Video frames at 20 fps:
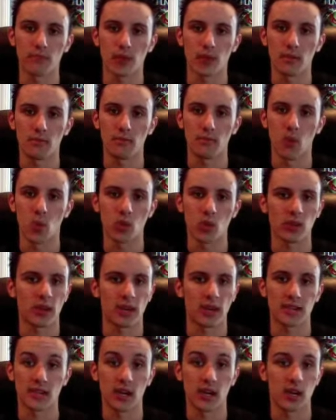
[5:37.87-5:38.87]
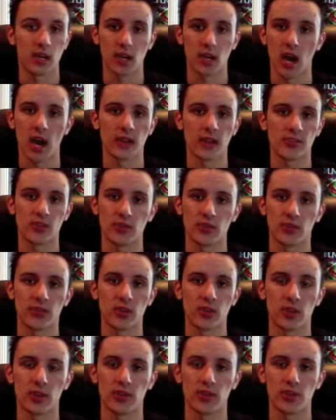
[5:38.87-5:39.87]
more or less concert
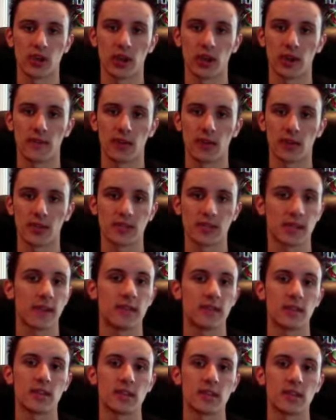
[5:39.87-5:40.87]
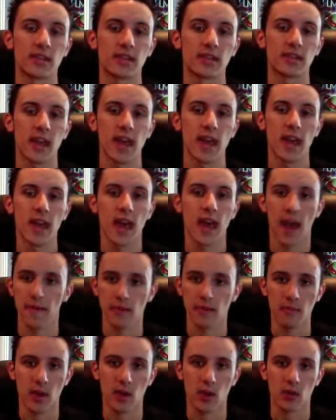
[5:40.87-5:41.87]
footage of a 70s heavy
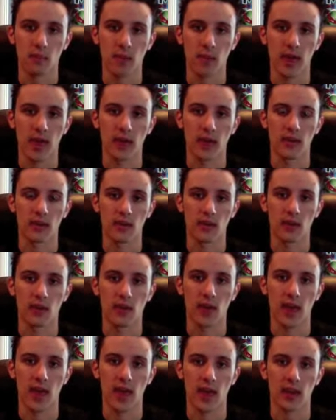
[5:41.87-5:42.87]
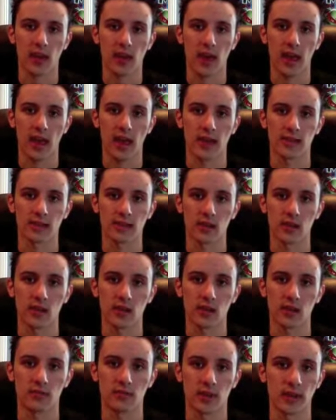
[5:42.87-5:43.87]
metal band that has
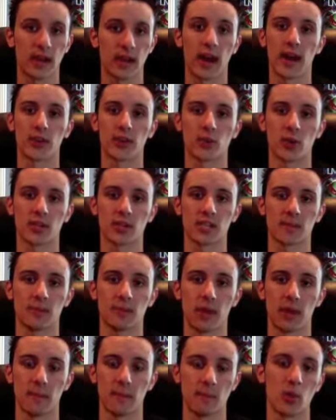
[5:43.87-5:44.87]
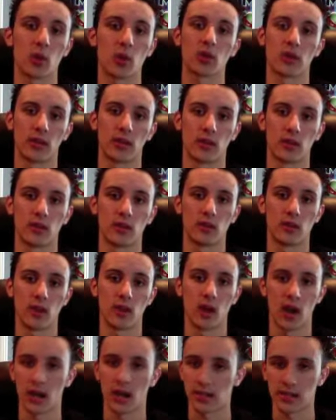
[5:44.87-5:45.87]
a guy dressed up like Merlin
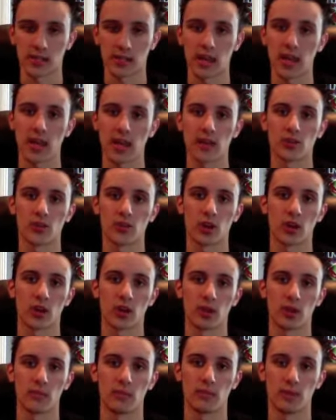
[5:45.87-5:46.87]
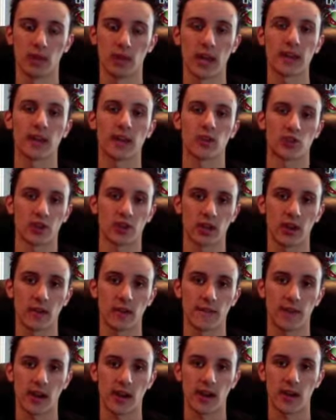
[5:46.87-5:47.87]
on stage, lighting shit on
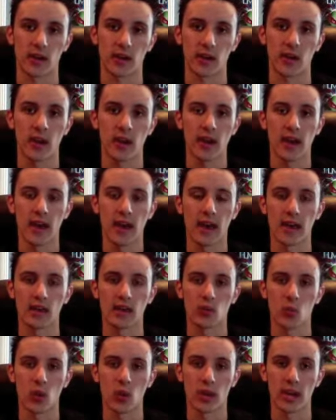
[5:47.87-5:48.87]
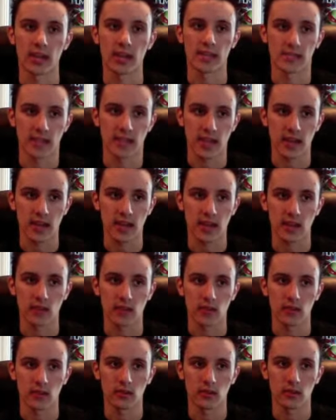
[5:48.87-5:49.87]
fire. And when I say
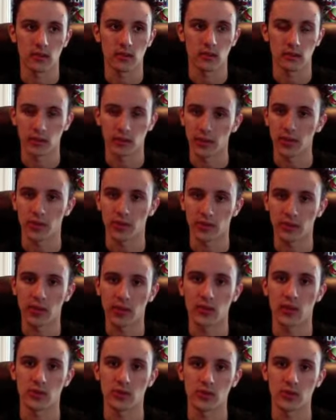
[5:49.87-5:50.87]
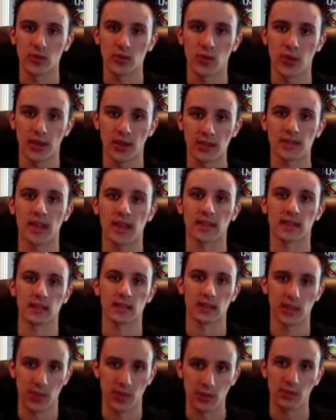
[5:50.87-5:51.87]
literally those two things, that's
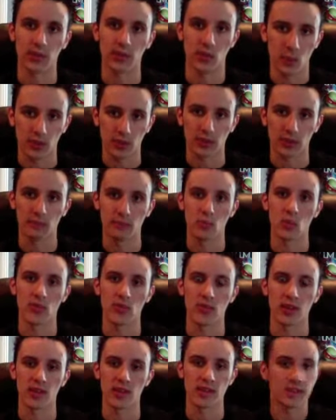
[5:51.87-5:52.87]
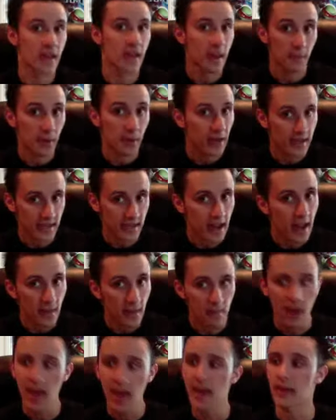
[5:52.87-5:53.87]
literally what the movie is. But it's not
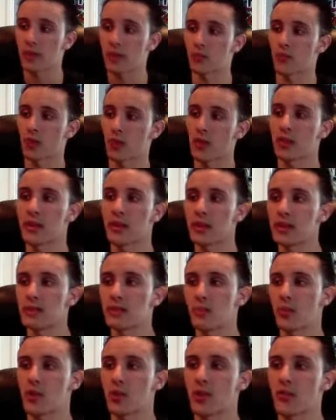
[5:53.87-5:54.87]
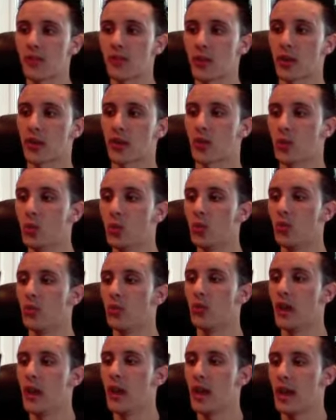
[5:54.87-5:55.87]
bad. It really is pretty friggin'
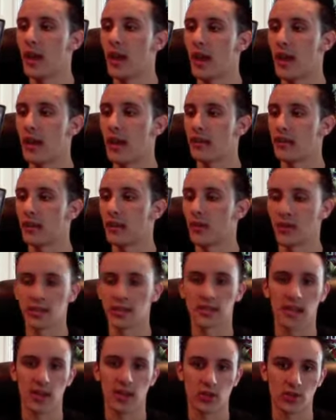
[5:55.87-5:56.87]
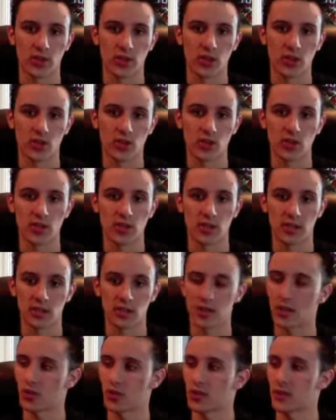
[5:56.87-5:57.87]
cool. And this is actually a 2-disc
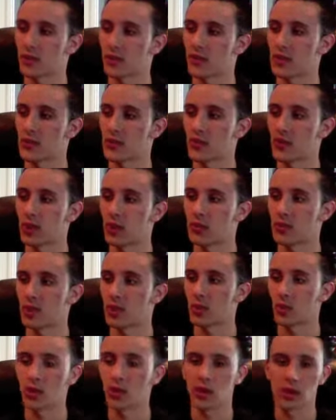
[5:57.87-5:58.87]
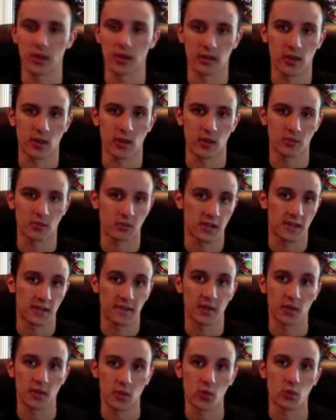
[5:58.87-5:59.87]
edition of this film, so it's
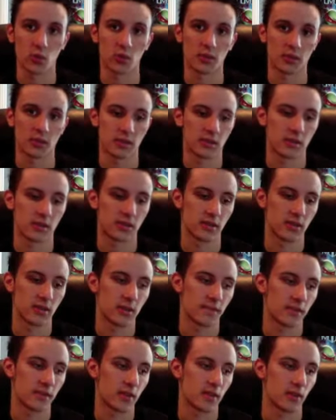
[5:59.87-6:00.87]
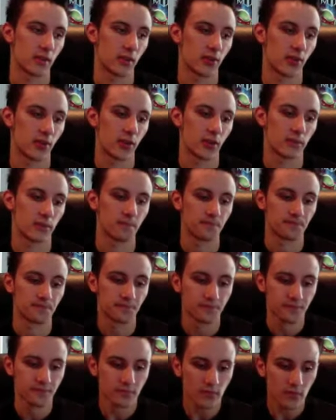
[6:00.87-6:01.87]
definitely cool. It's a nifty little film.
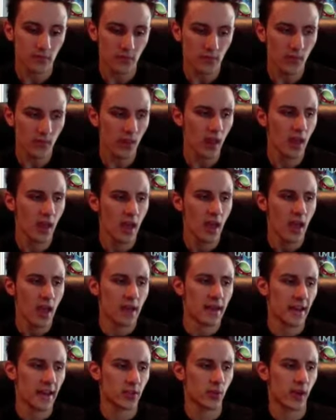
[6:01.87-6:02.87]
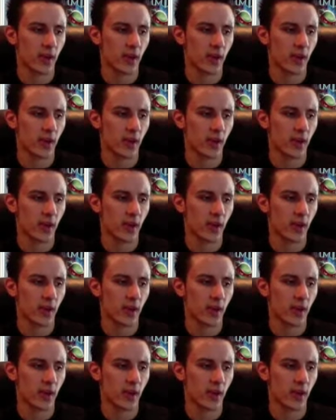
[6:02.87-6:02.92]
Next one